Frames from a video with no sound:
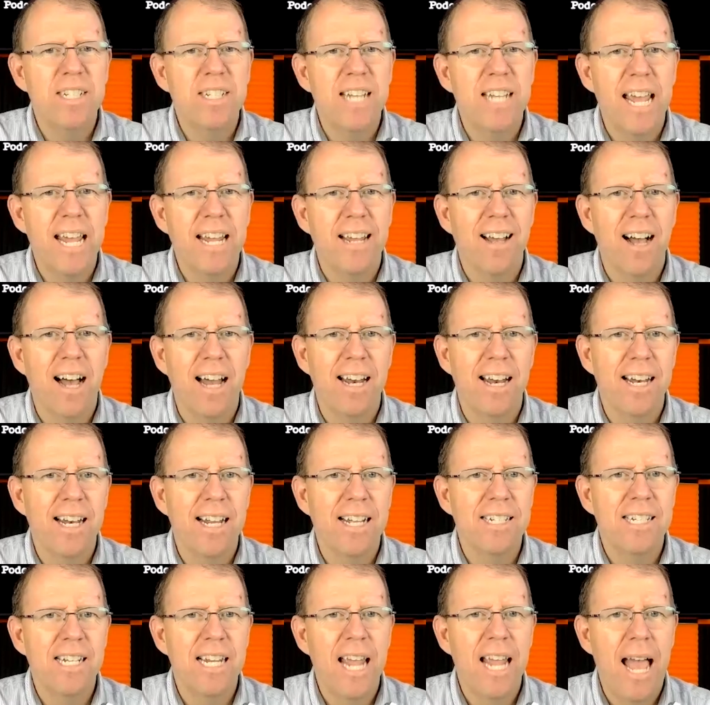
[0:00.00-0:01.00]
take on it?
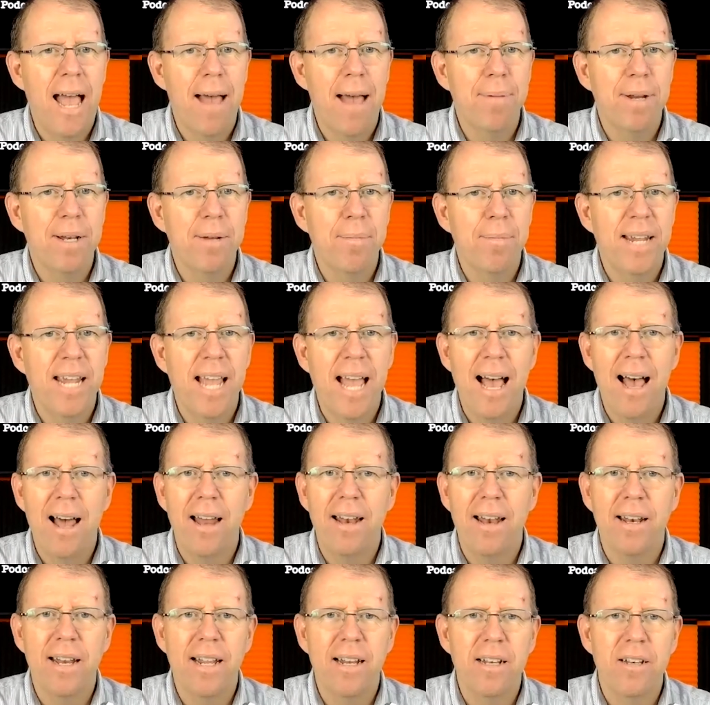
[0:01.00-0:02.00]
Is he happy to be out
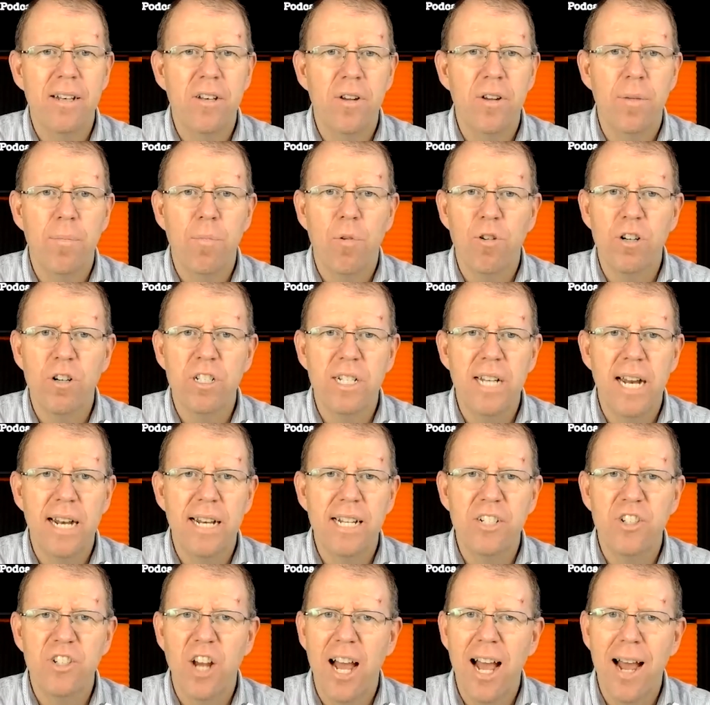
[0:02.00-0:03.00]
and into a more
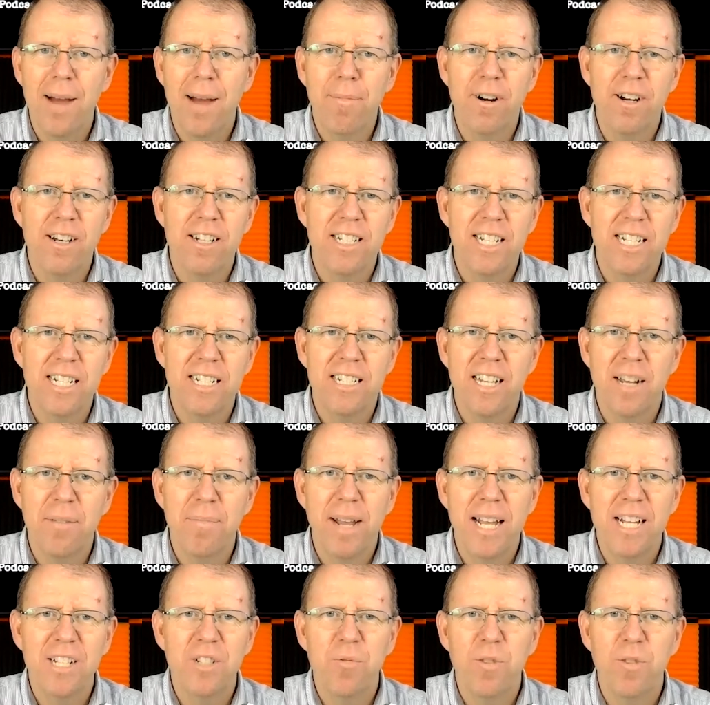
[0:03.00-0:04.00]
steady job, or does he some
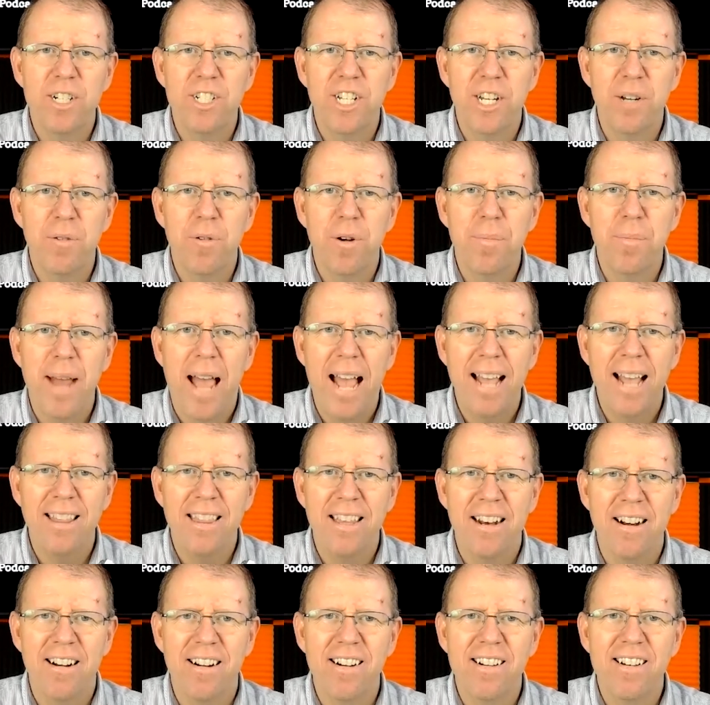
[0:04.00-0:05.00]
days wish he were back
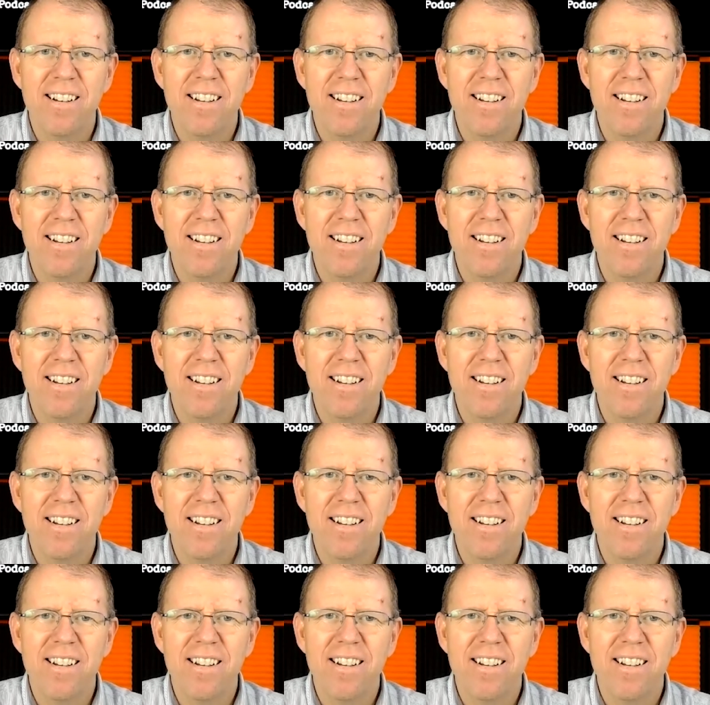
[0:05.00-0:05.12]
there?